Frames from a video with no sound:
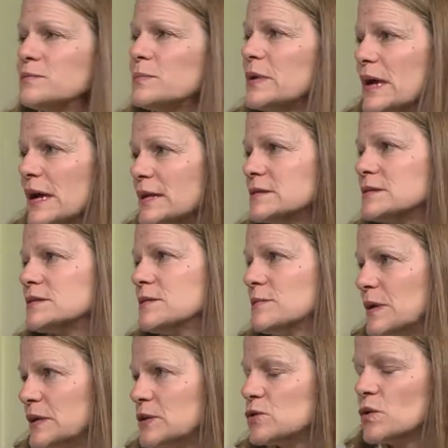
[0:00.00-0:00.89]
Hence the
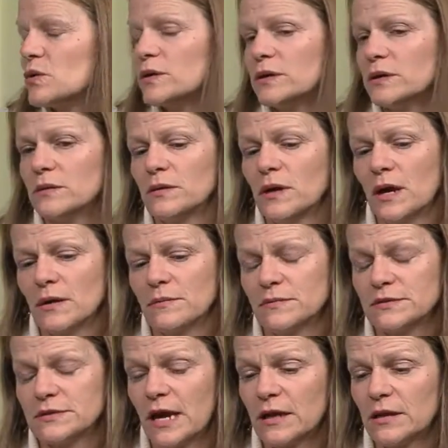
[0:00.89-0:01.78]

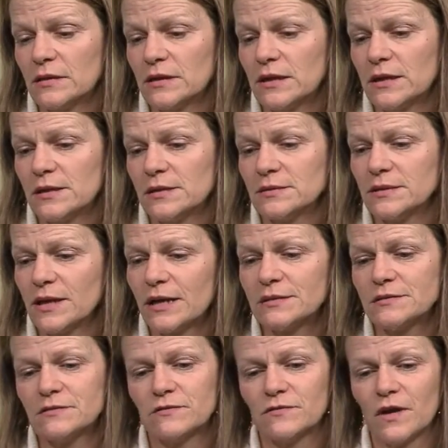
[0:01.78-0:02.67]
mentoring side of things.
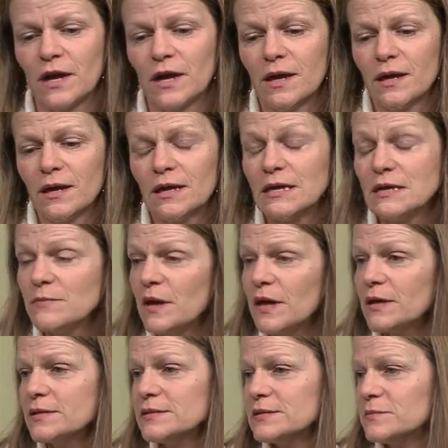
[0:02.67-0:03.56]
Lots of
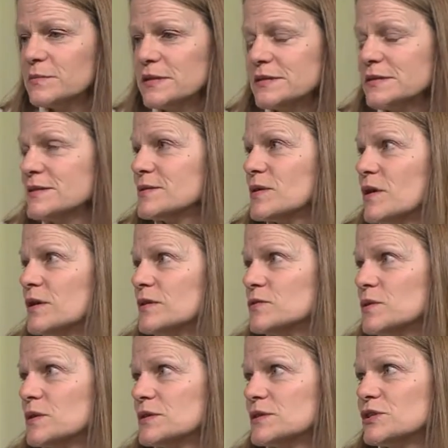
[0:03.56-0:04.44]
emails and business
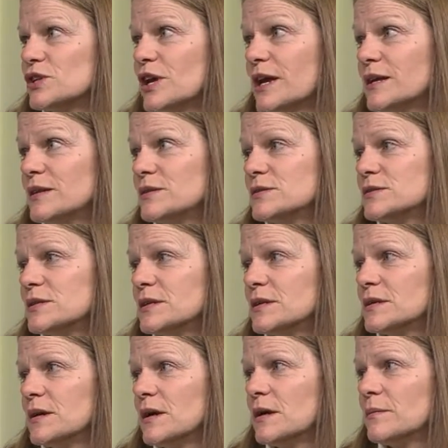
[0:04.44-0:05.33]
cards were exchanged,
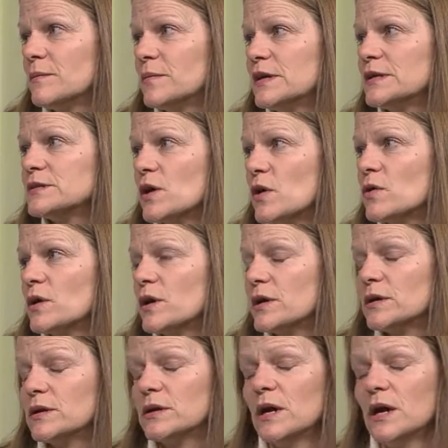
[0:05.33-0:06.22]
and it's all
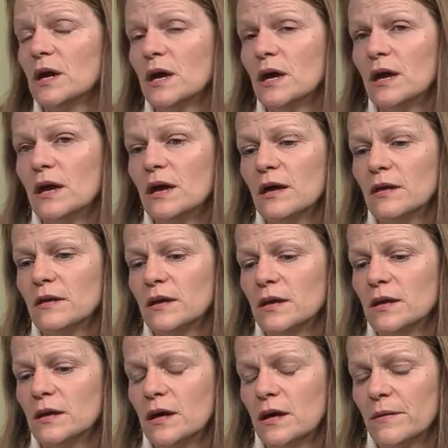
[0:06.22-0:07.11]
good. And
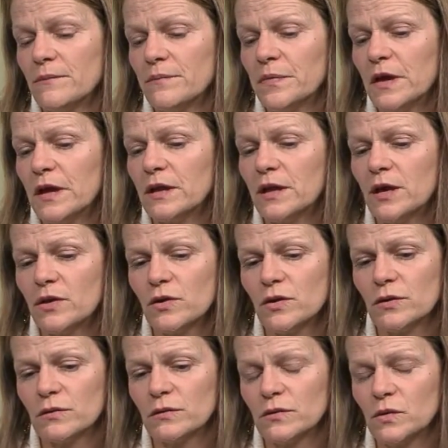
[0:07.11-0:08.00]
then
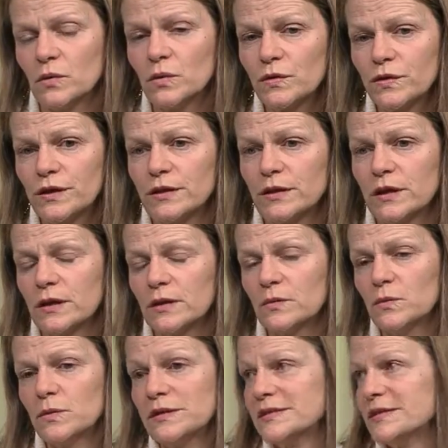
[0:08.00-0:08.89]
another cool thing
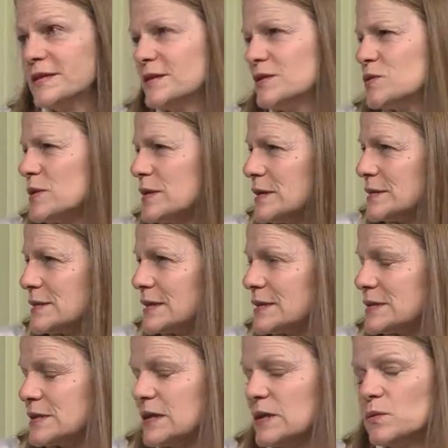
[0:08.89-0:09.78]
that we did in
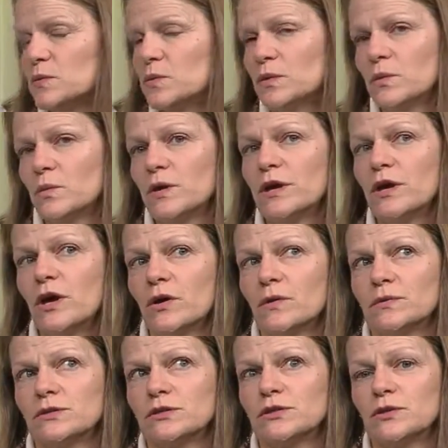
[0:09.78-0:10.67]
2016, when we
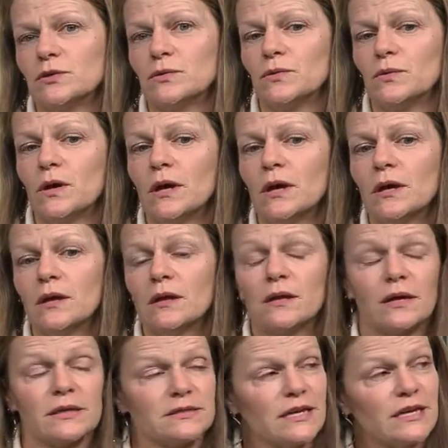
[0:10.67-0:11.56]
go to
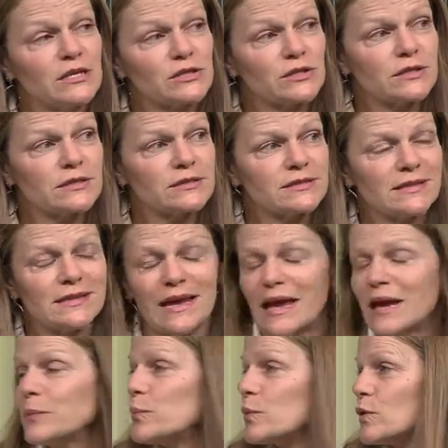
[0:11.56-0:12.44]
Los Angeles in
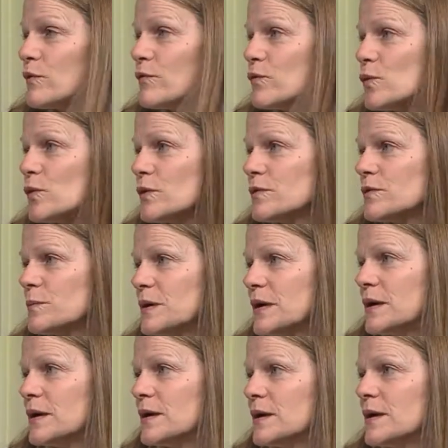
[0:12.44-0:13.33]
April for the
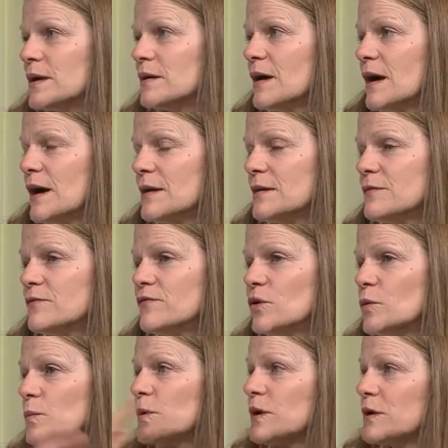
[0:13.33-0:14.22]
big
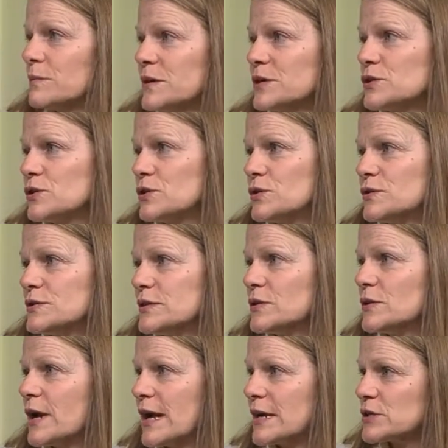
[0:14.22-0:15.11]
Film Commissioners
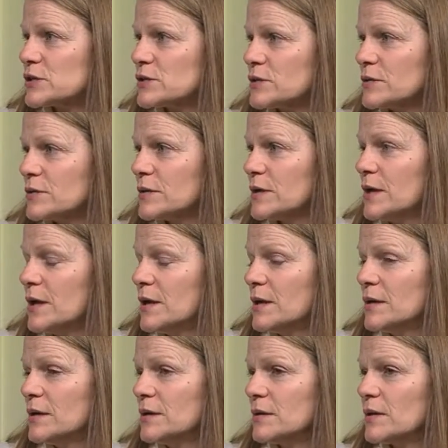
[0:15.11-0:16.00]
International
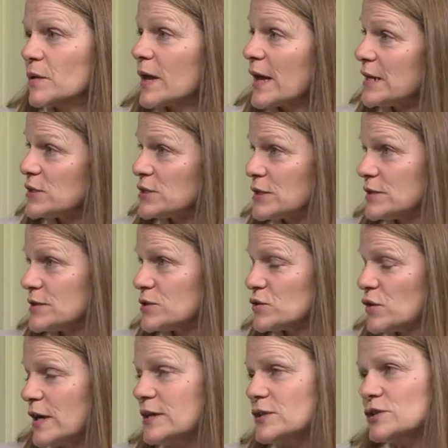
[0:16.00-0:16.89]
Locations
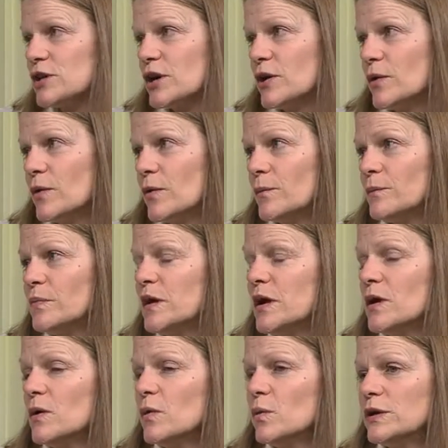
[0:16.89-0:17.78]
trade show,
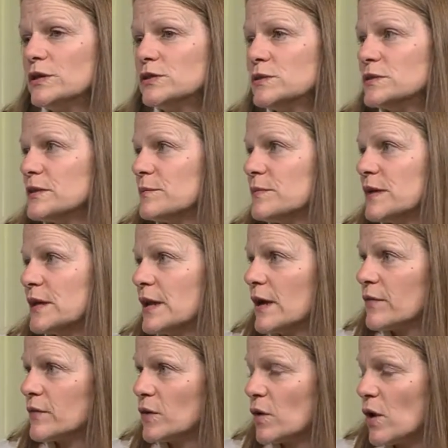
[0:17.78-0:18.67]
we do something
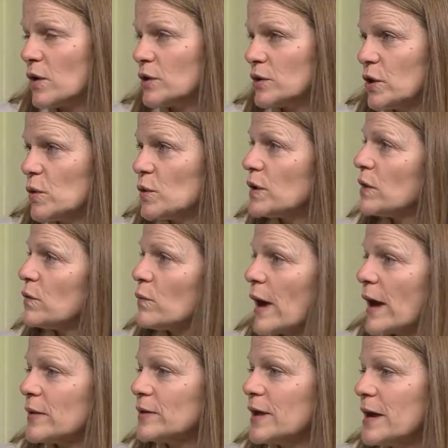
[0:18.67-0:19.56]
out there called an Okie
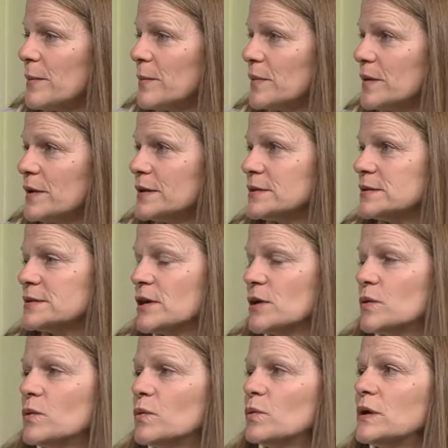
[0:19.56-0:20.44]
Roundup. And
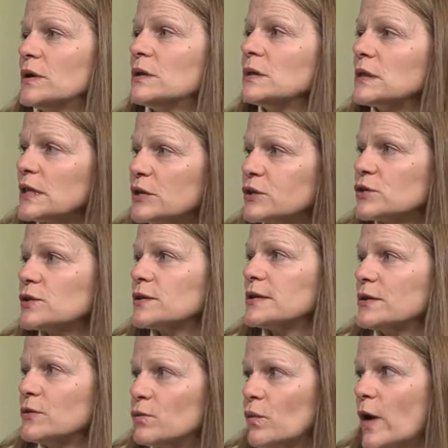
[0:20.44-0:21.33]
so we
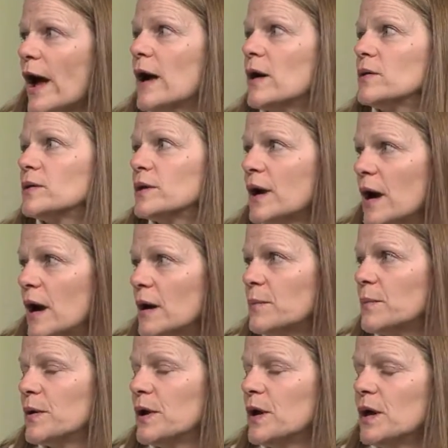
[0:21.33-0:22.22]
literally round
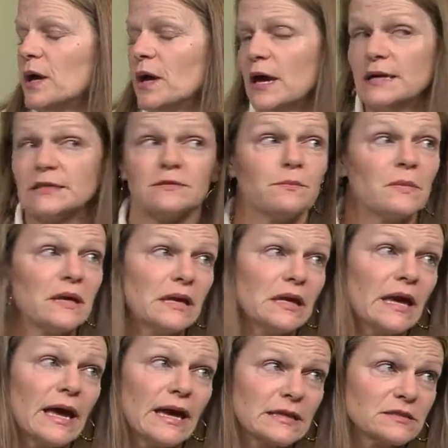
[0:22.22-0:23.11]
up as
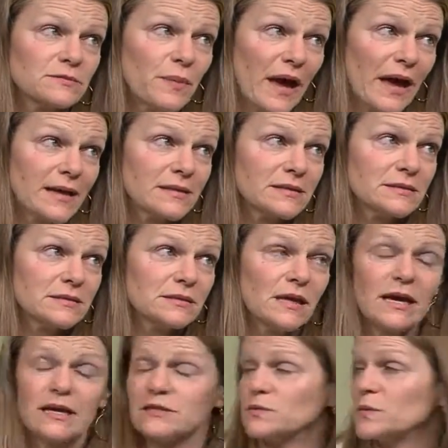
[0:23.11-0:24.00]
many
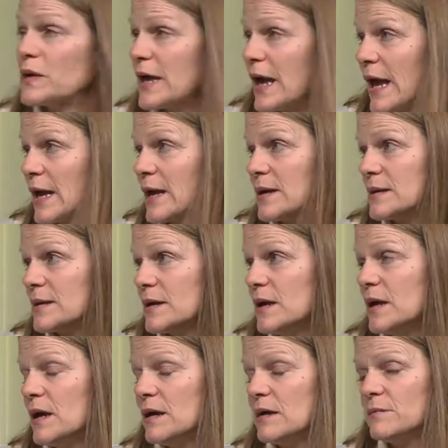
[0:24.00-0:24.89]
expats as we
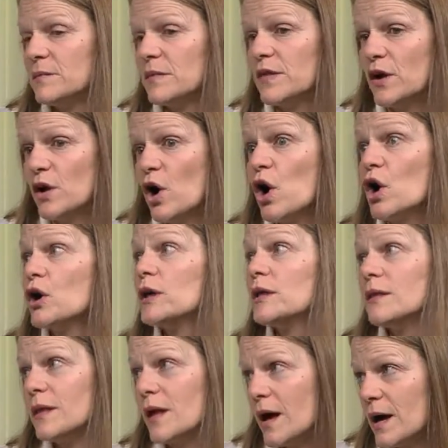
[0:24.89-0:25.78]
can. There are
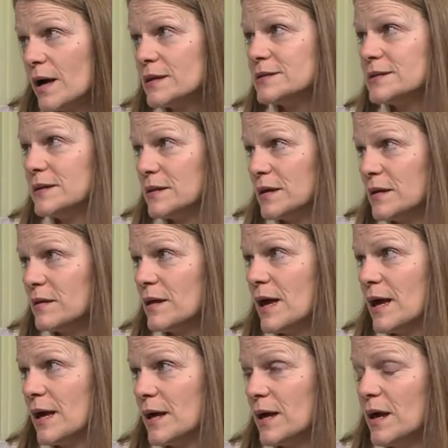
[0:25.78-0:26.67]
a lot in
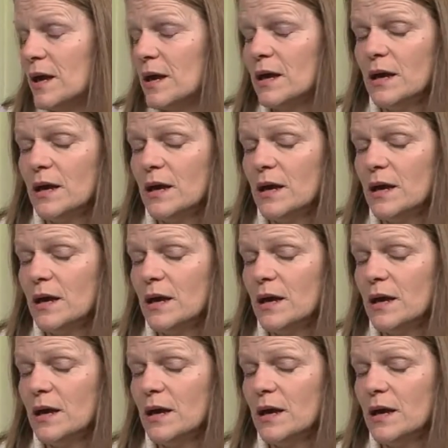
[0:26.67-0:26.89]
LA.